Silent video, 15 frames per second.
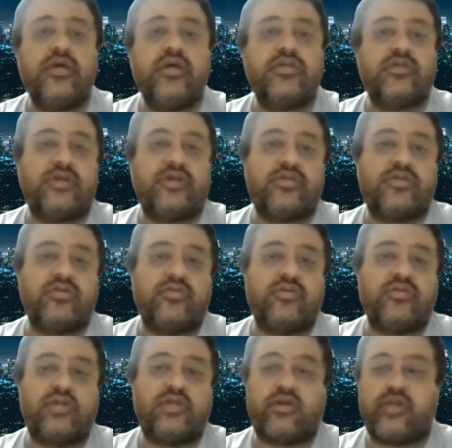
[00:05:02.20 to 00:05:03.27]
so as to
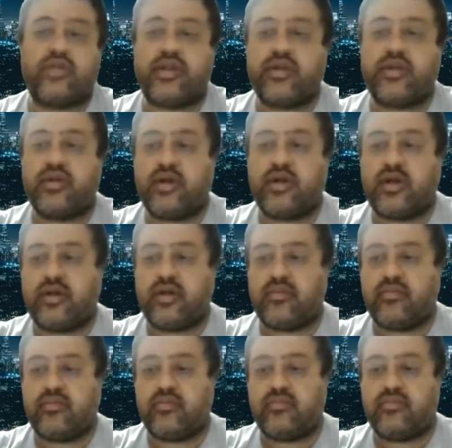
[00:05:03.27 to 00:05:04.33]
generate
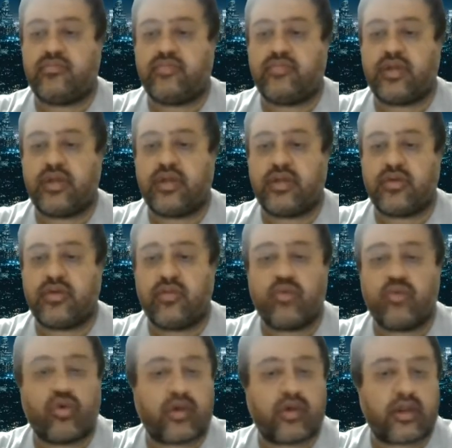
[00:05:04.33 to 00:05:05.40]

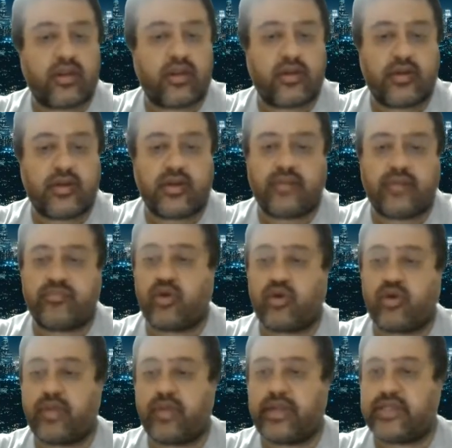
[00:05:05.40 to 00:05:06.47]
more
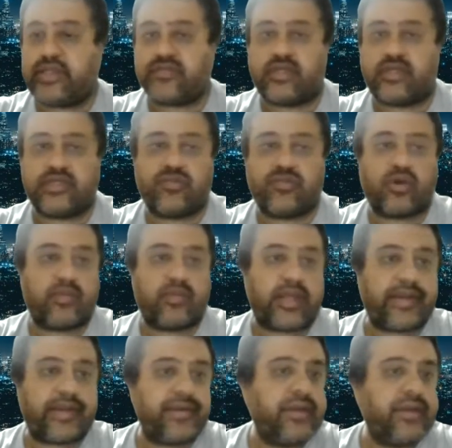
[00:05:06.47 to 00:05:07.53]
top line as well as bottom
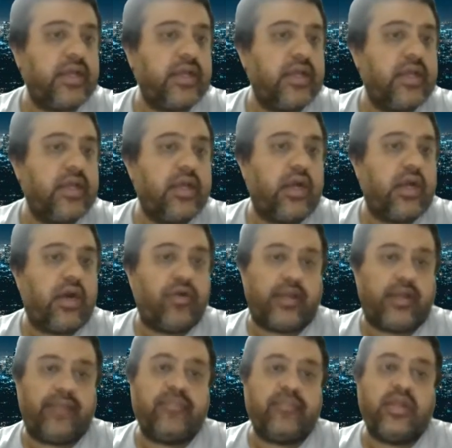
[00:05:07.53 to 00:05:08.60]
line.
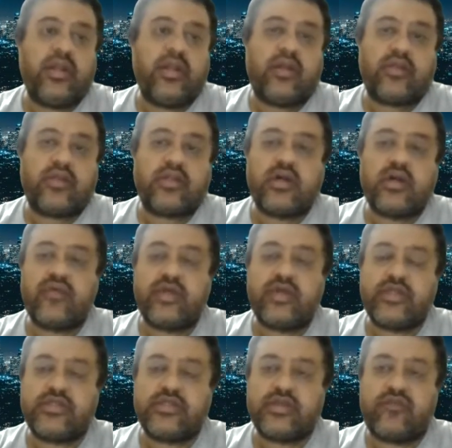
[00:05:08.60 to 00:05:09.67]
Okay. Now the third one
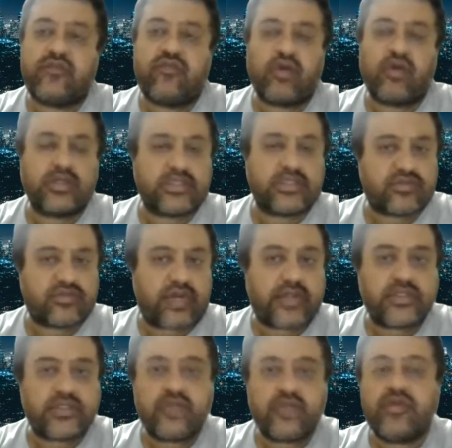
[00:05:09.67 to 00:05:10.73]
is a focus
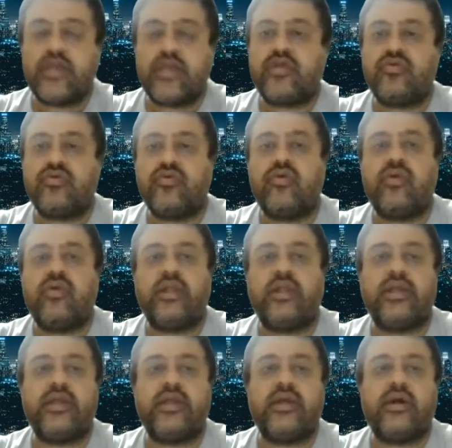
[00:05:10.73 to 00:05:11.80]
strategy where you
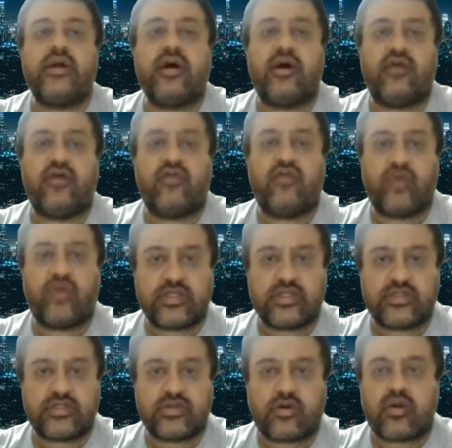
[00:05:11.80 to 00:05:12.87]
only
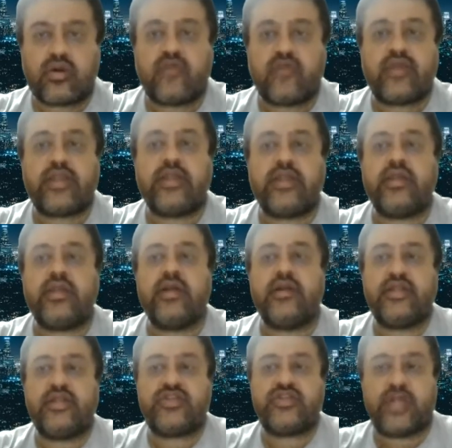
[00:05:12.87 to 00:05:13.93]
focus on a very
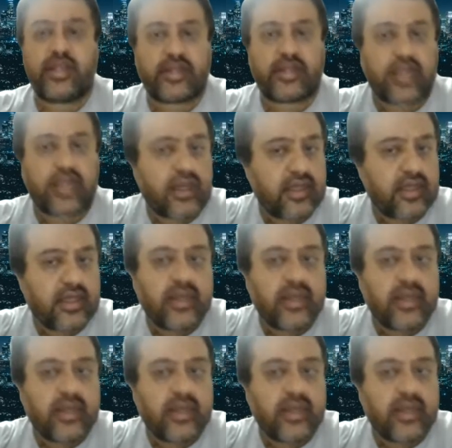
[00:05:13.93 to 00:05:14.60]
niche area.